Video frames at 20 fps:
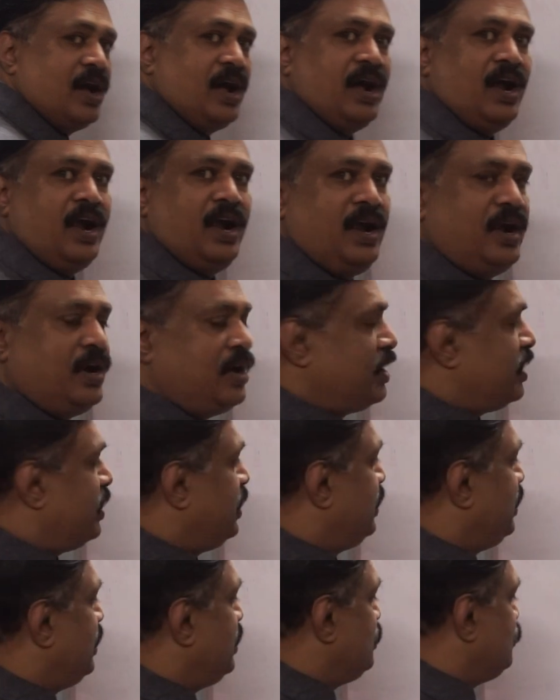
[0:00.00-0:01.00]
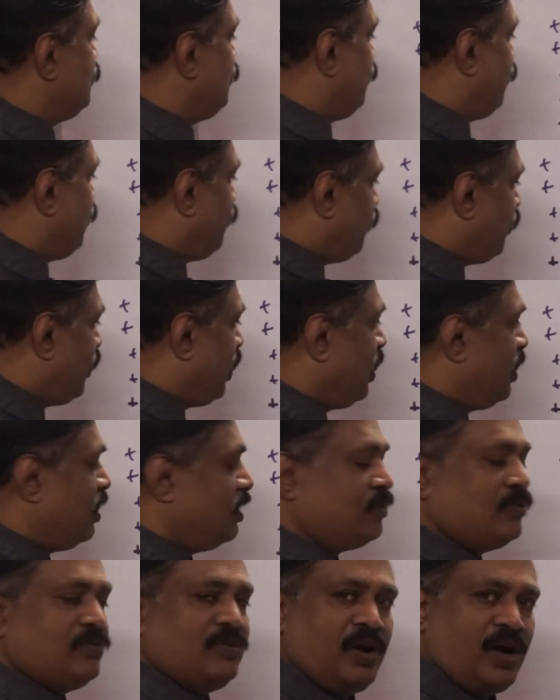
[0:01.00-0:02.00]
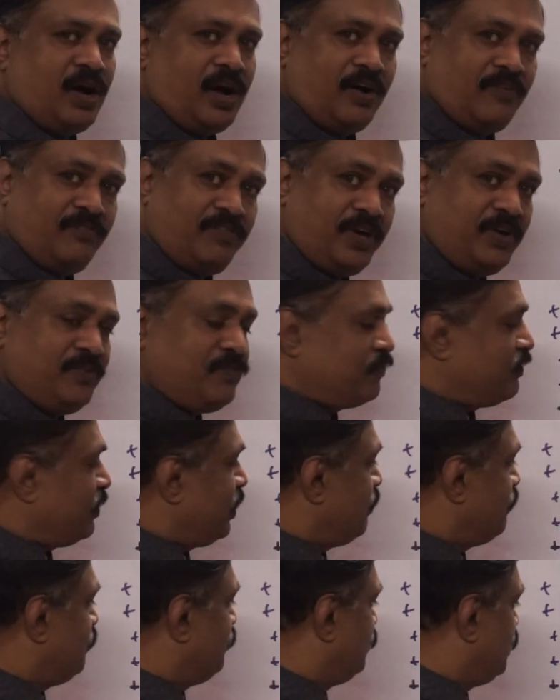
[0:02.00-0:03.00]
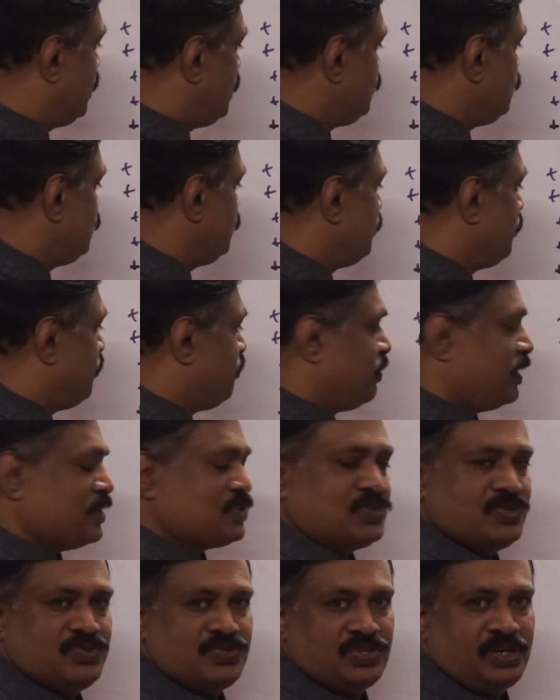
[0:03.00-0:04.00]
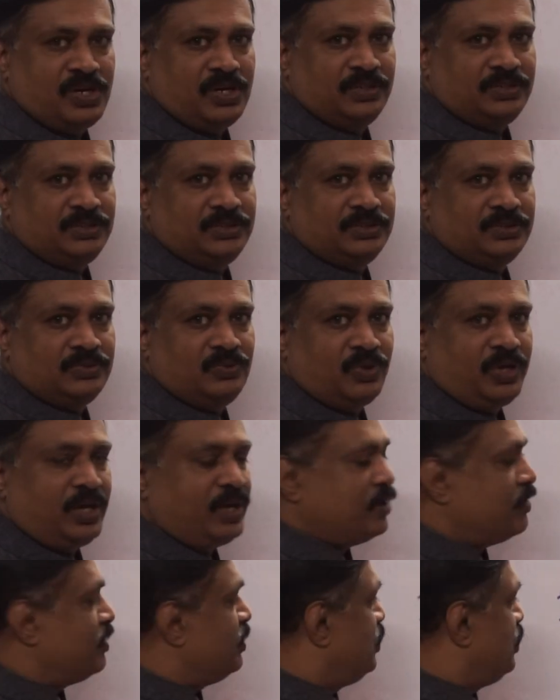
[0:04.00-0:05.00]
and it is far away from this positive charge. Okay,